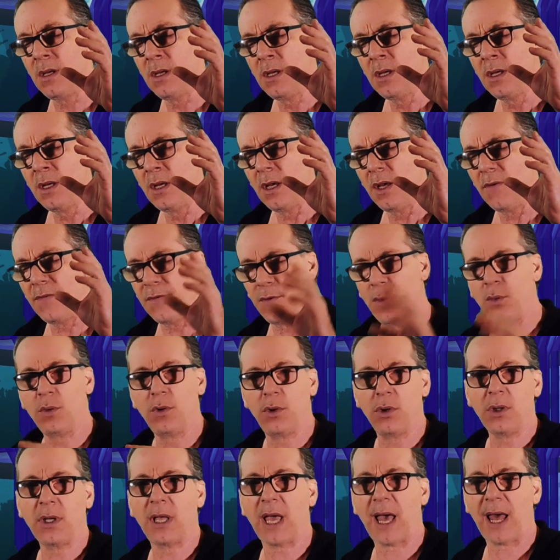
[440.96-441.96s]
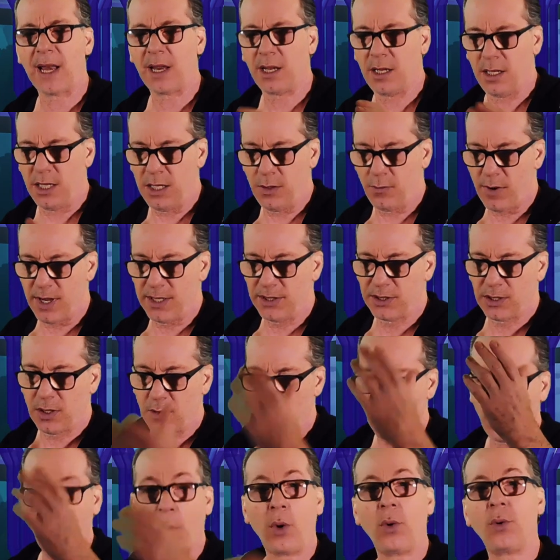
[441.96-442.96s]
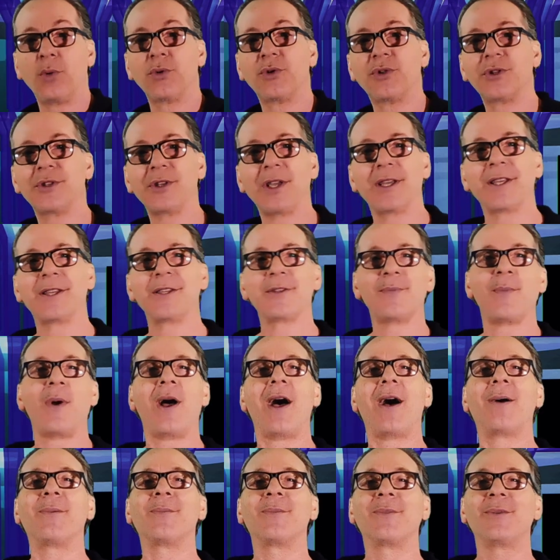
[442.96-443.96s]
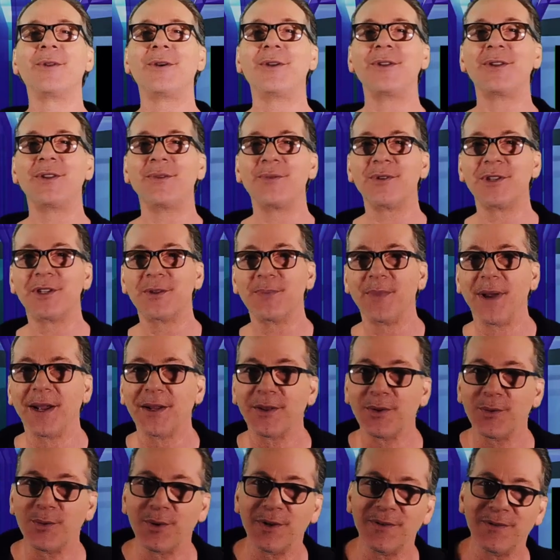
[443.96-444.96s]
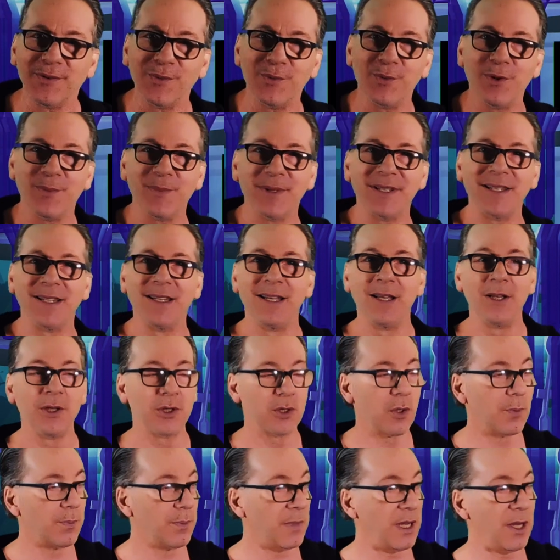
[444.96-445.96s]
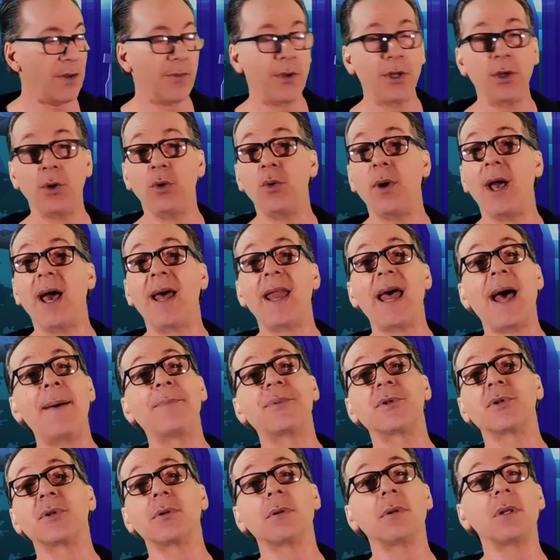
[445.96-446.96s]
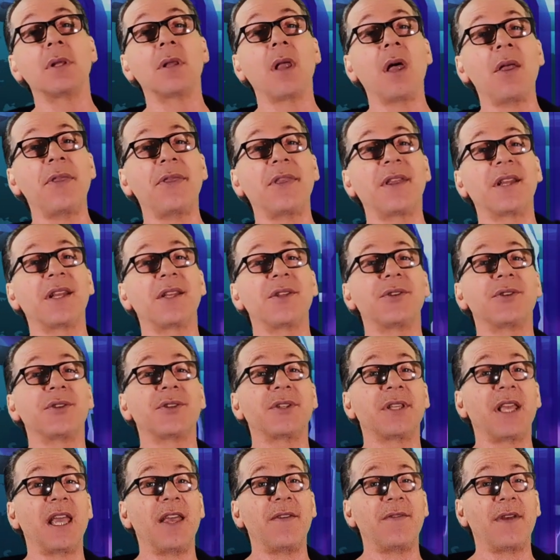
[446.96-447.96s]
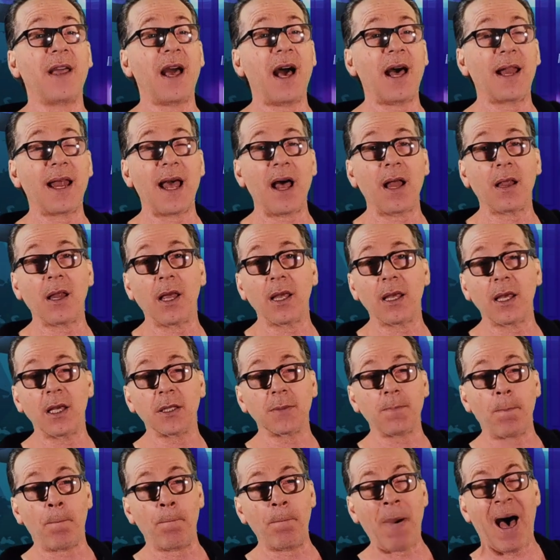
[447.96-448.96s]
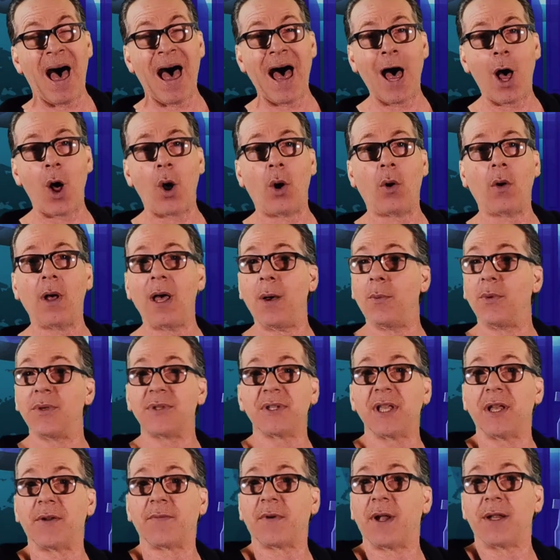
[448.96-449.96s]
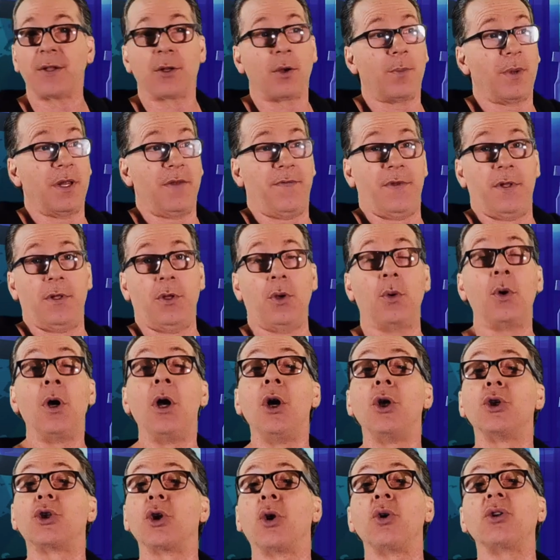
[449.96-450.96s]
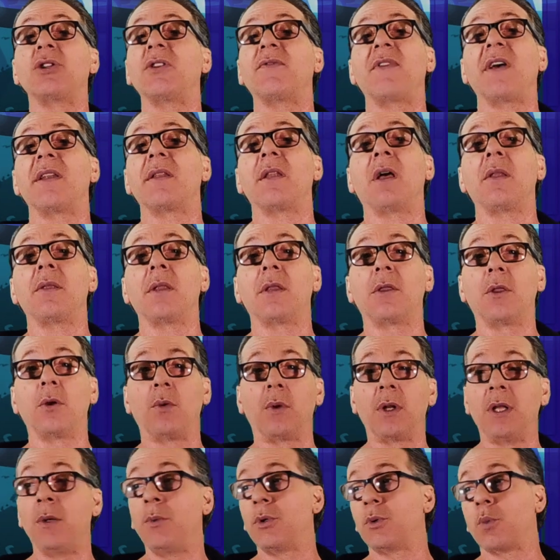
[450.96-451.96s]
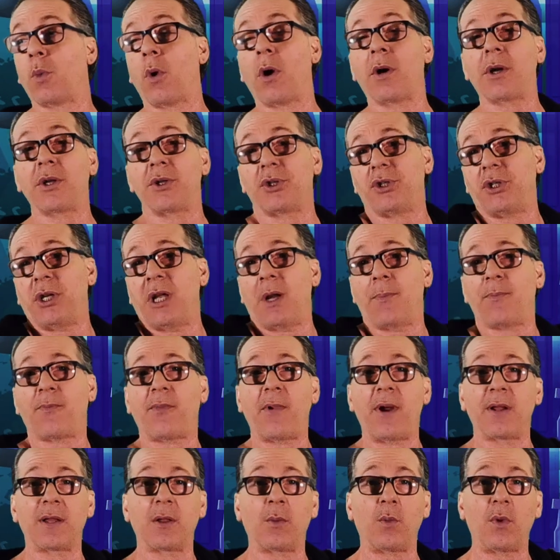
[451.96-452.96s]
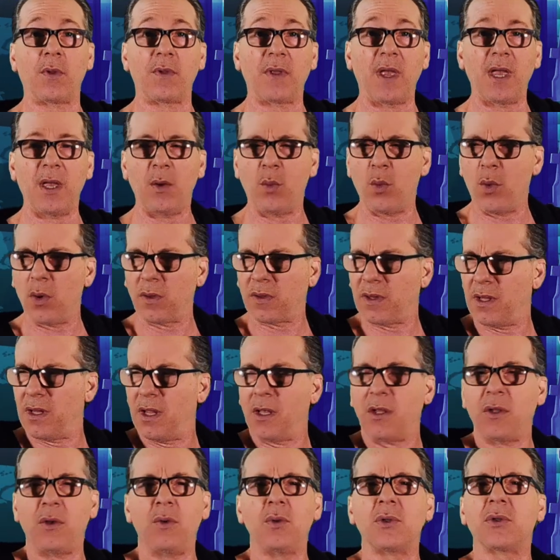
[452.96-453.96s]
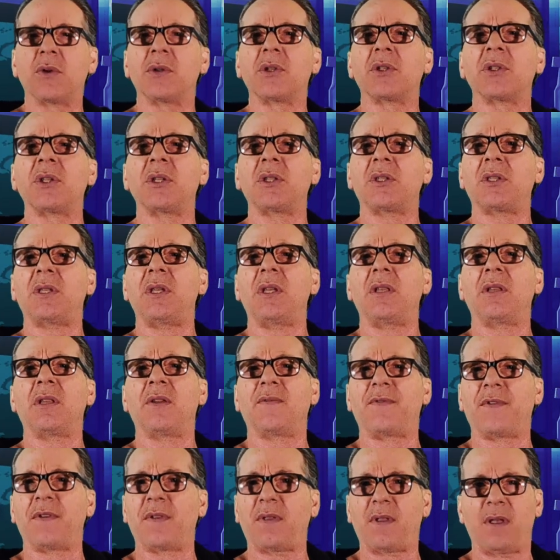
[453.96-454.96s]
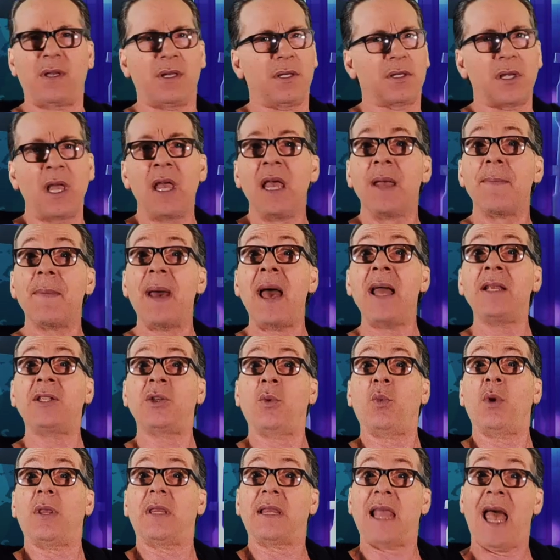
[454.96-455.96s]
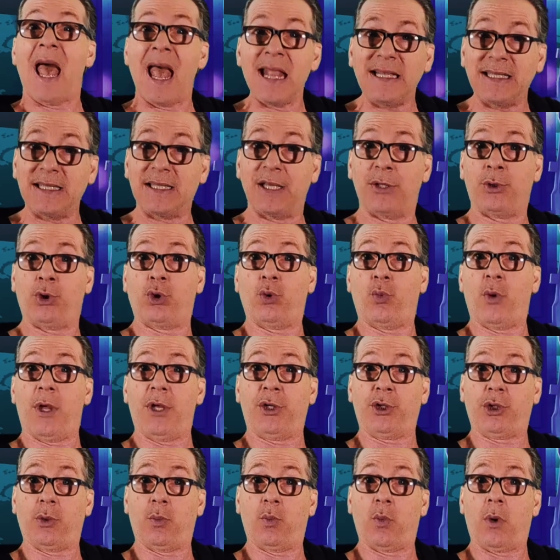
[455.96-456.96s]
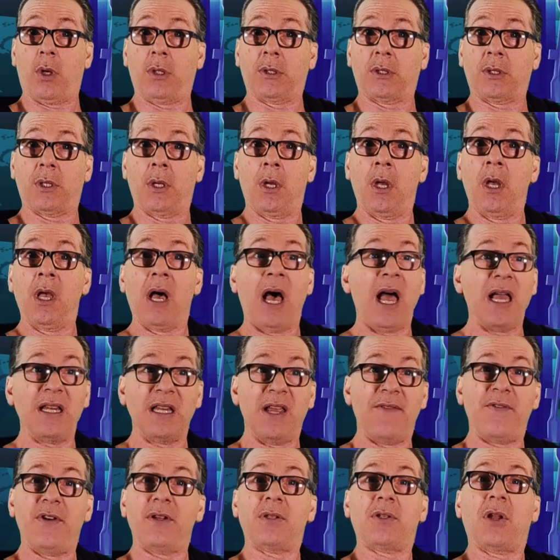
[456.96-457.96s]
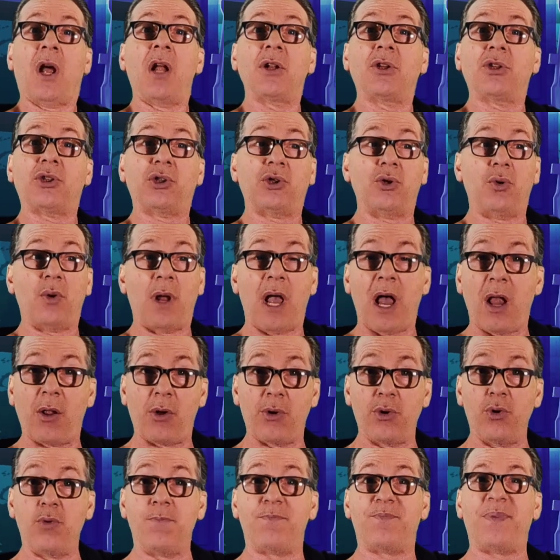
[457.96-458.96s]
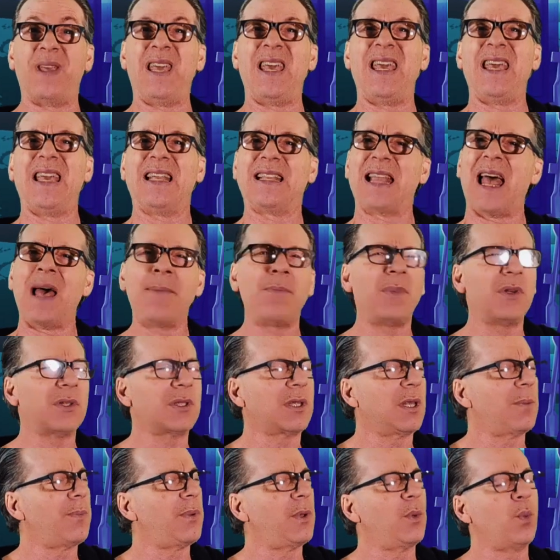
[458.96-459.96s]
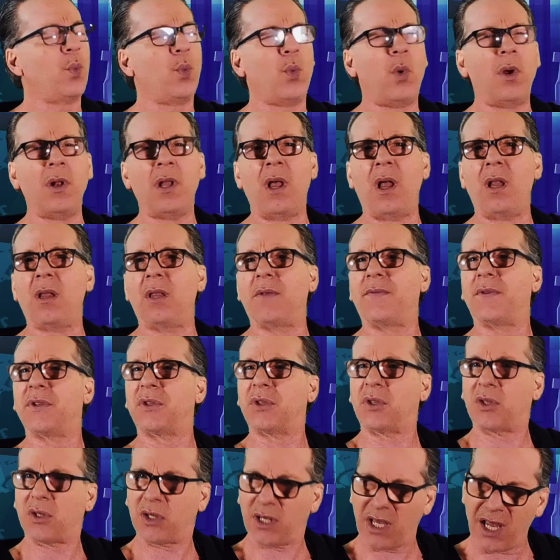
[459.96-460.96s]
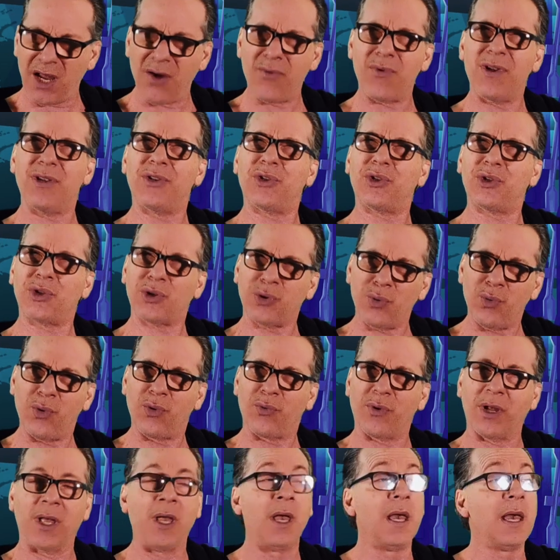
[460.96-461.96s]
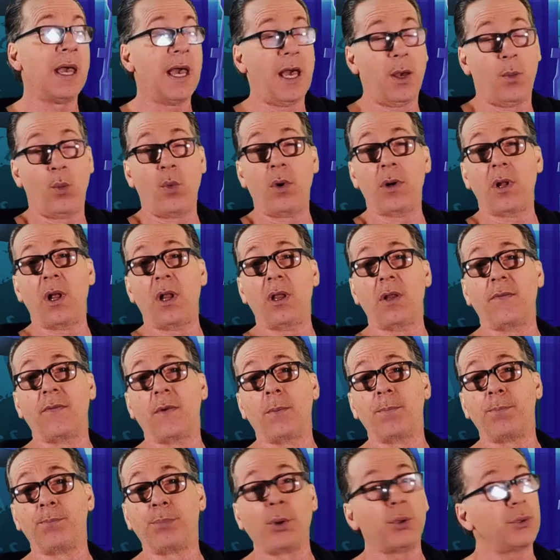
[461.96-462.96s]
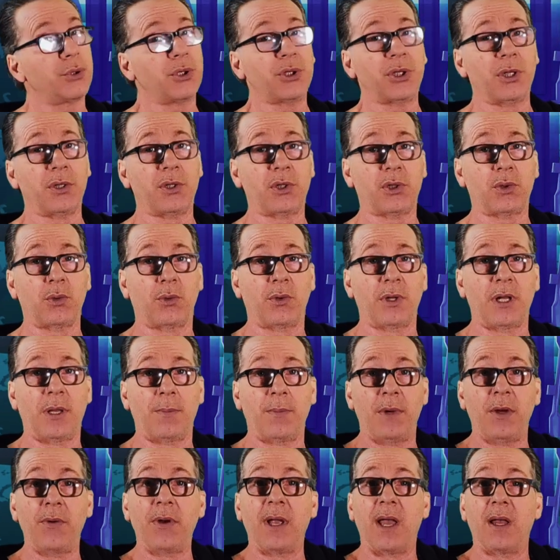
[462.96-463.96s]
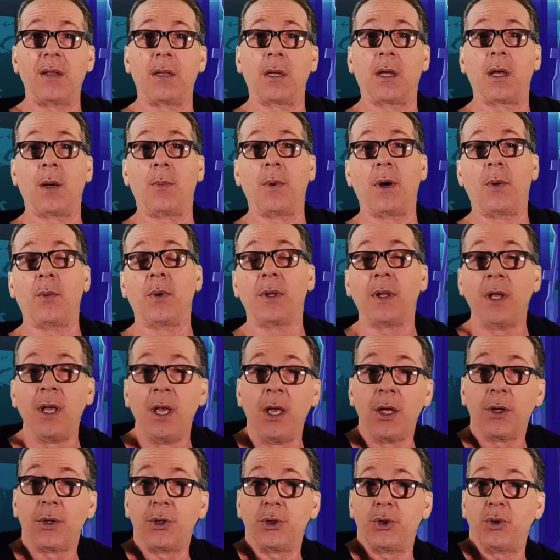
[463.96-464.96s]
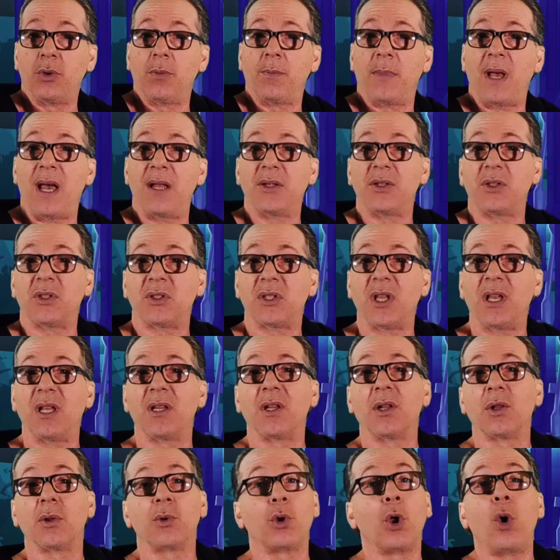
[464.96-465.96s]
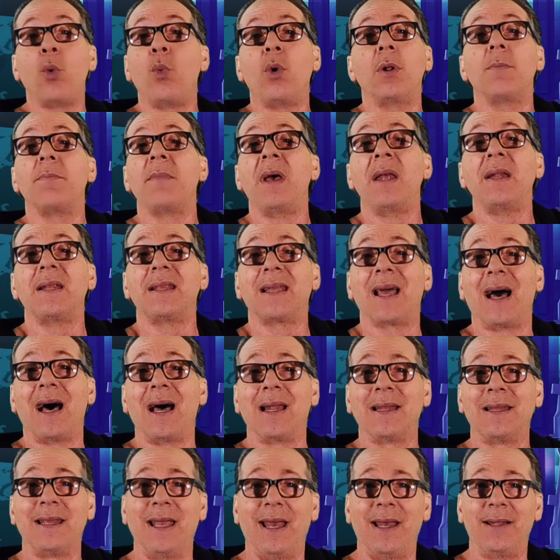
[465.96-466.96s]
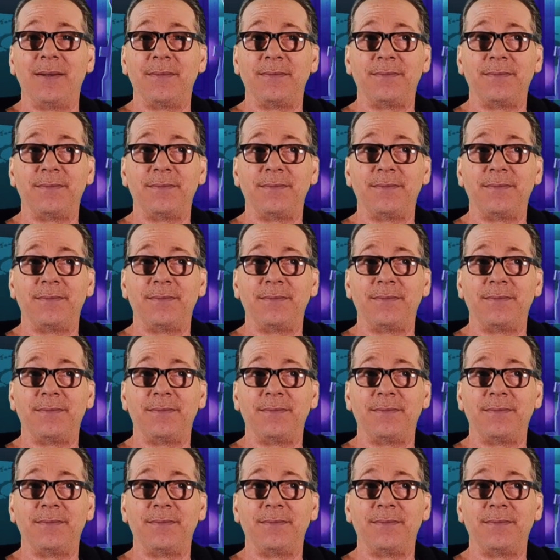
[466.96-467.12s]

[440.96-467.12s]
if you look at it, he raised her up whole just like his mom. Look at the respect toward of a woman. So Mary, who had absolutely nothing and just gave God out like this, bow! That was it, right? Nobody even knew. Joseph had nothing to do with it. He was working. She got pregnant one day. He walked in. He accused her of 16 different things. Imagine what that situation was. I never touched you. How are you big? That must have been one hell of a scary story and one hell of a bullshit story that Mary had to come up with. Could you imagine saying no one met God yet?